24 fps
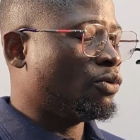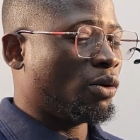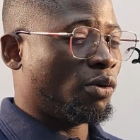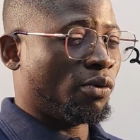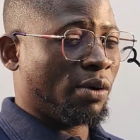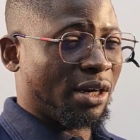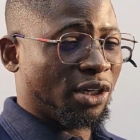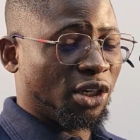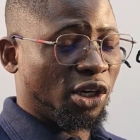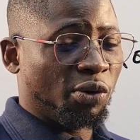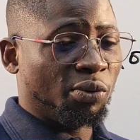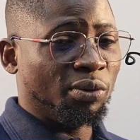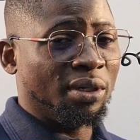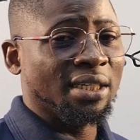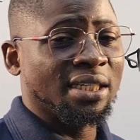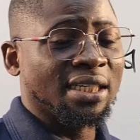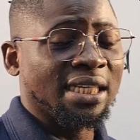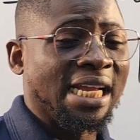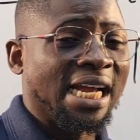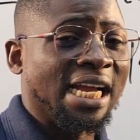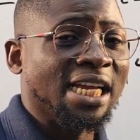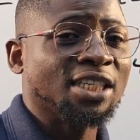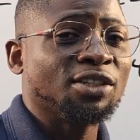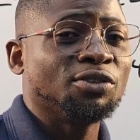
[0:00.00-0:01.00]
when we are done with this
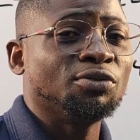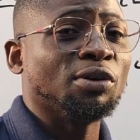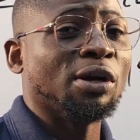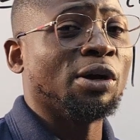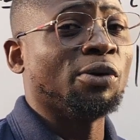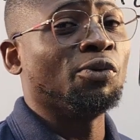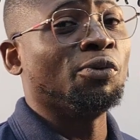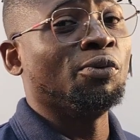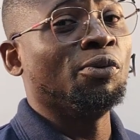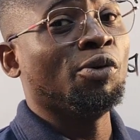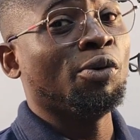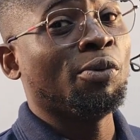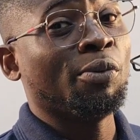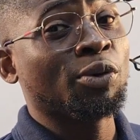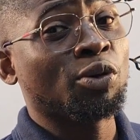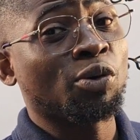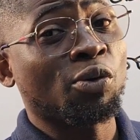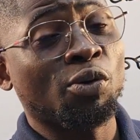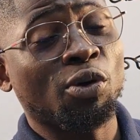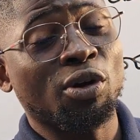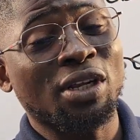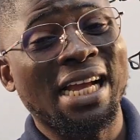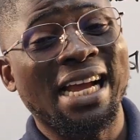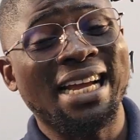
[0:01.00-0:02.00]
class, we will be
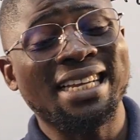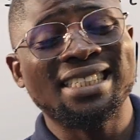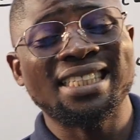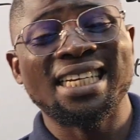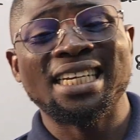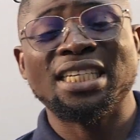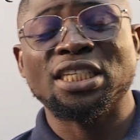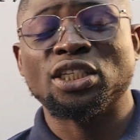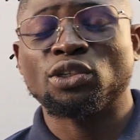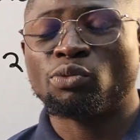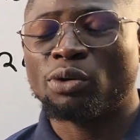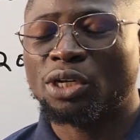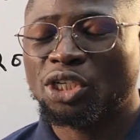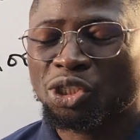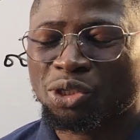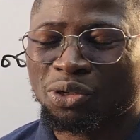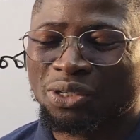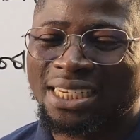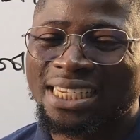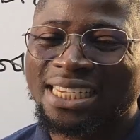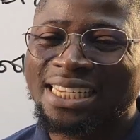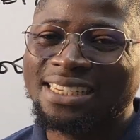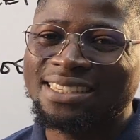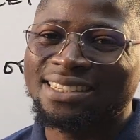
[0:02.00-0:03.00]
able to answer this question
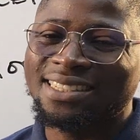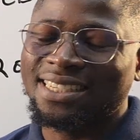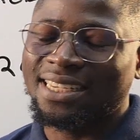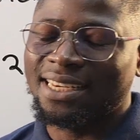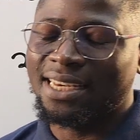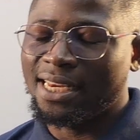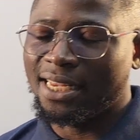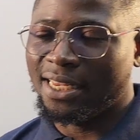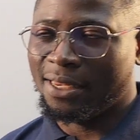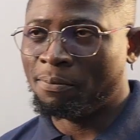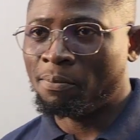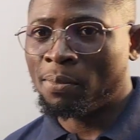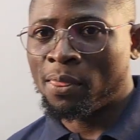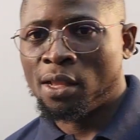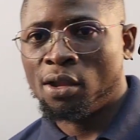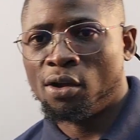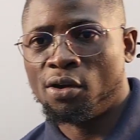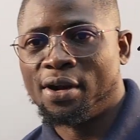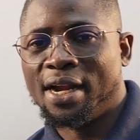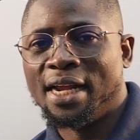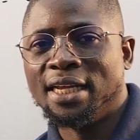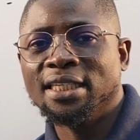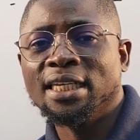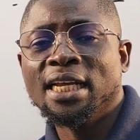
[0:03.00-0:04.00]
easily. All
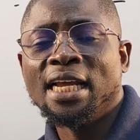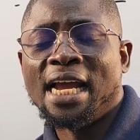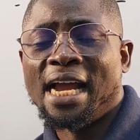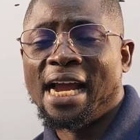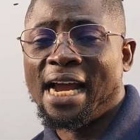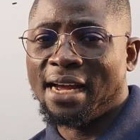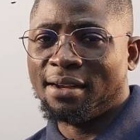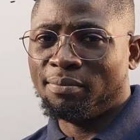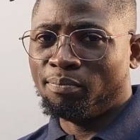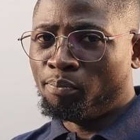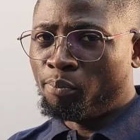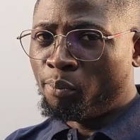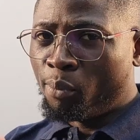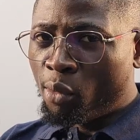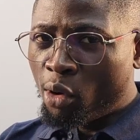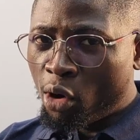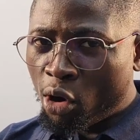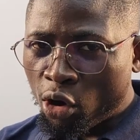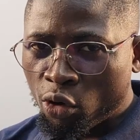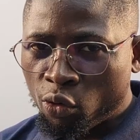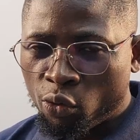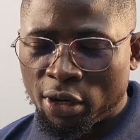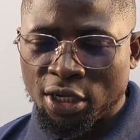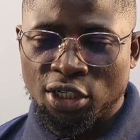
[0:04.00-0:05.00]
right. And
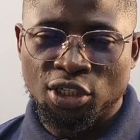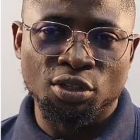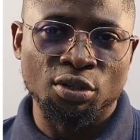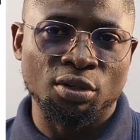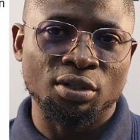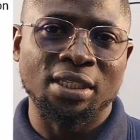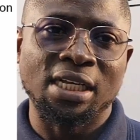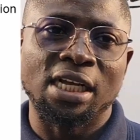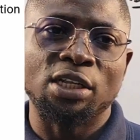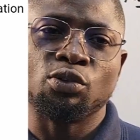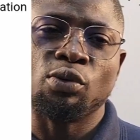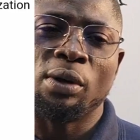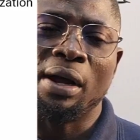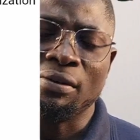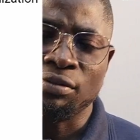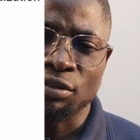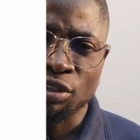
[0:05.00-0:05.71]
more questions that we have